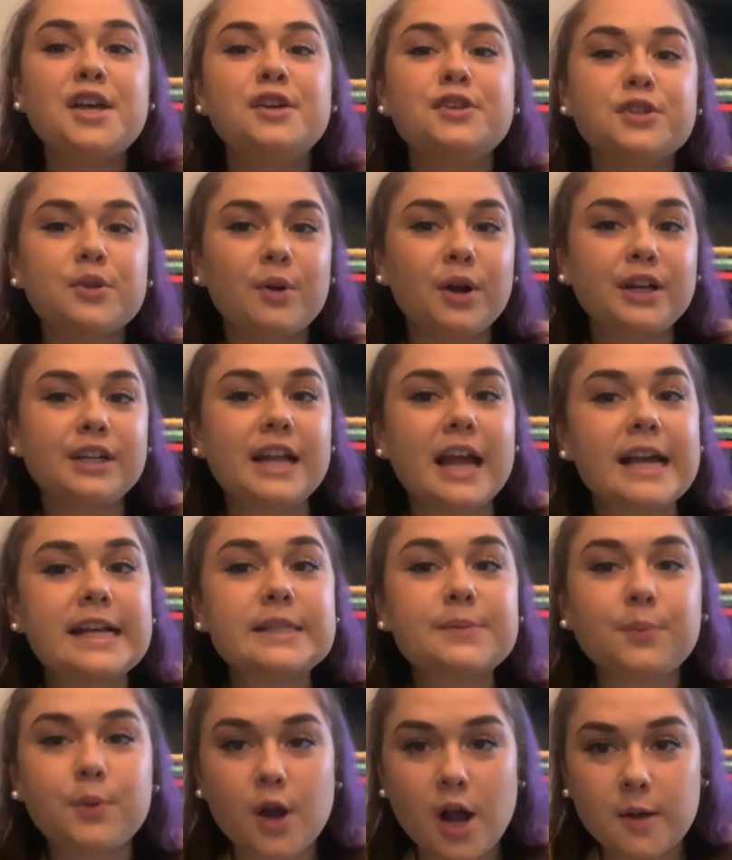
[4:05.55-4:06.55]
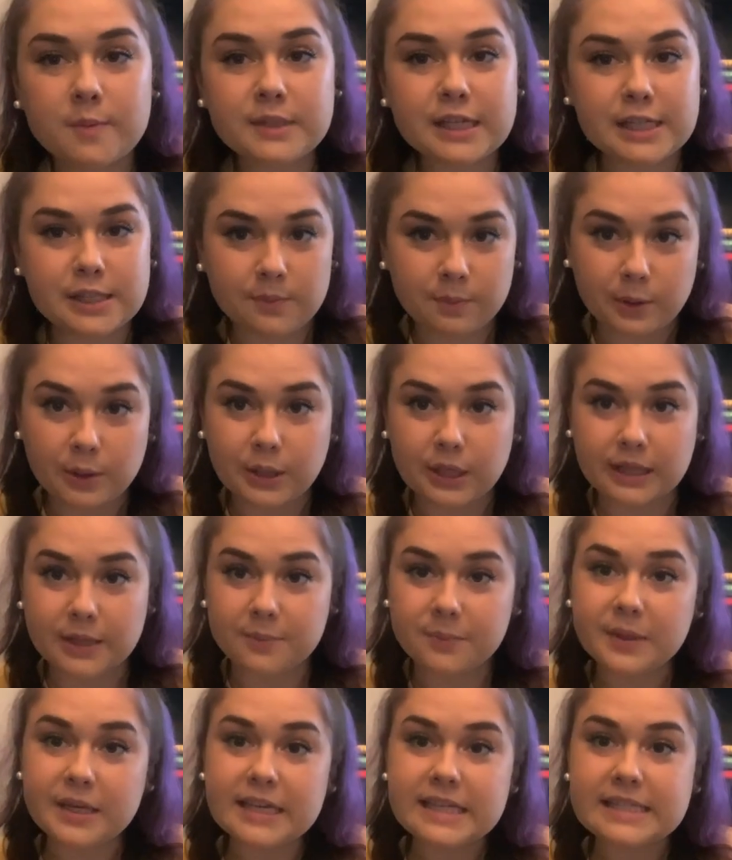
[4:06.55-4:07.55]
So our next prompt is Beauty and the
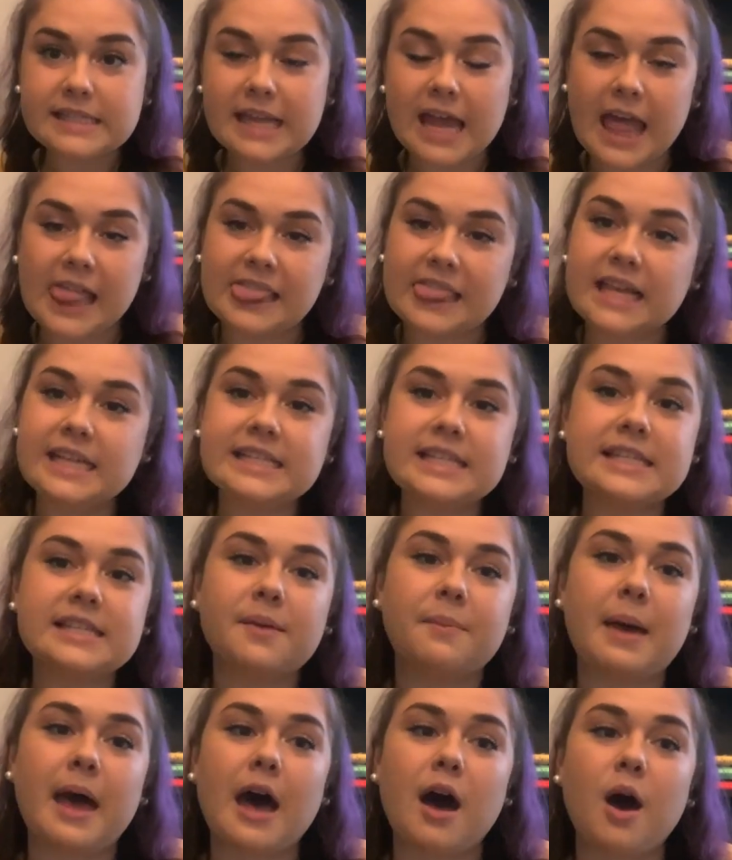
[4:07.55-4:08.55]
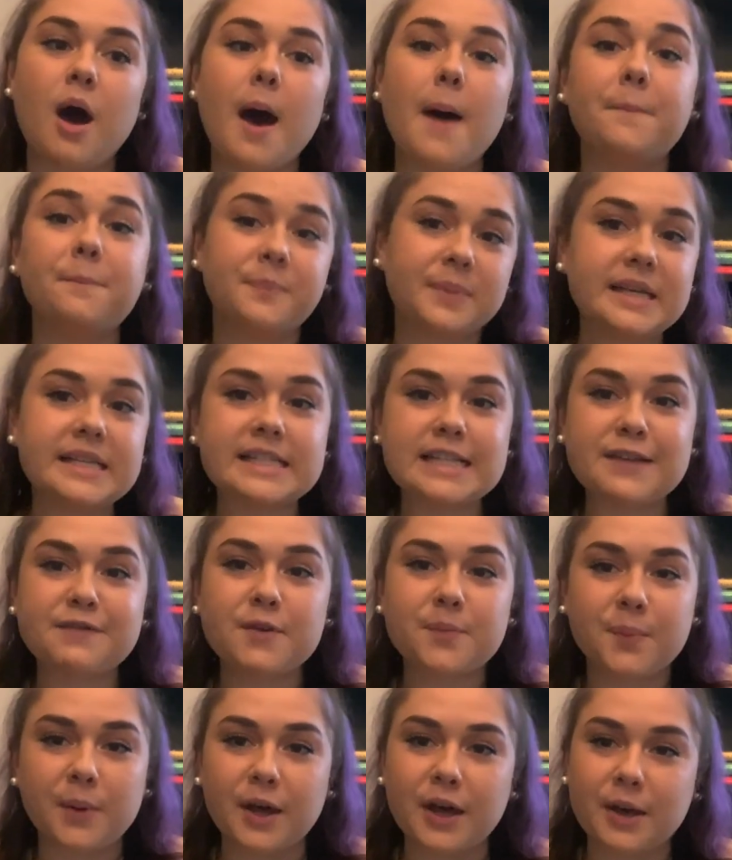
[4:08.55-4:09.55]
Beast, and this is about a beast of
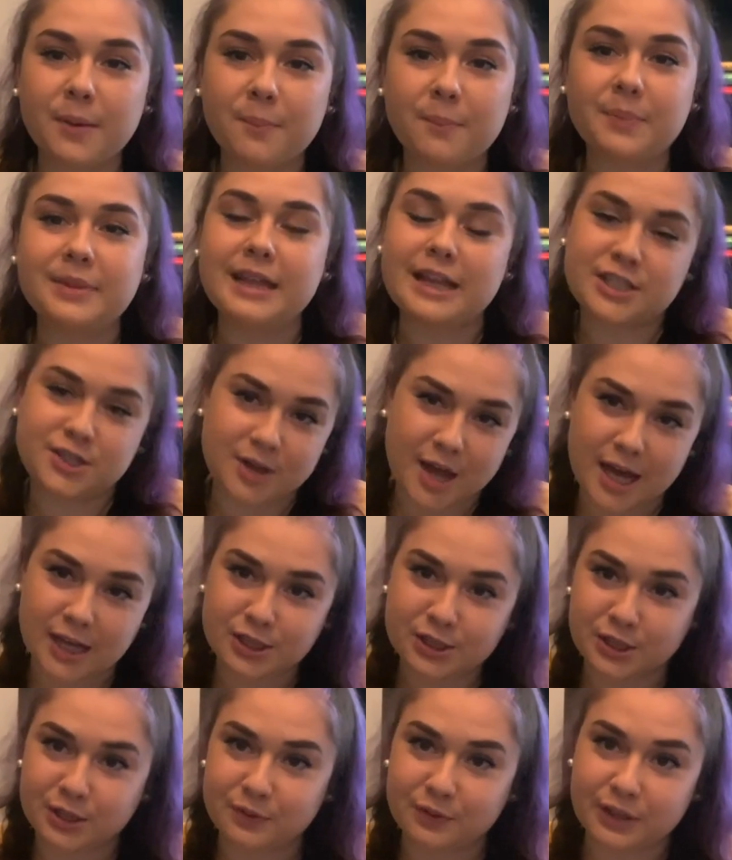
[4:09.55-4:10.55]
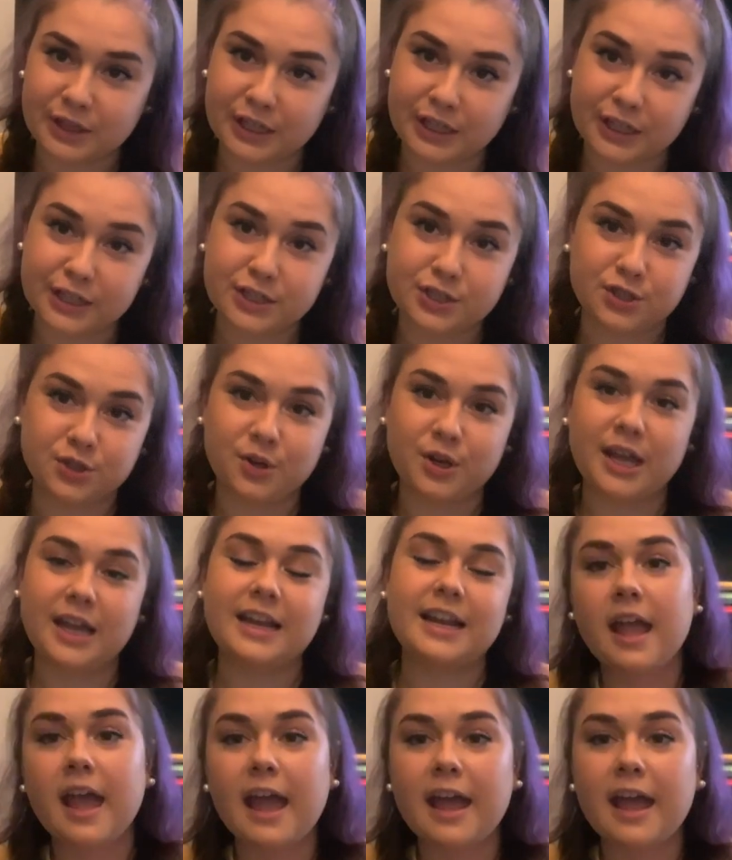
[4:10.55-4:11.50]
a book that you actually really enjoyed.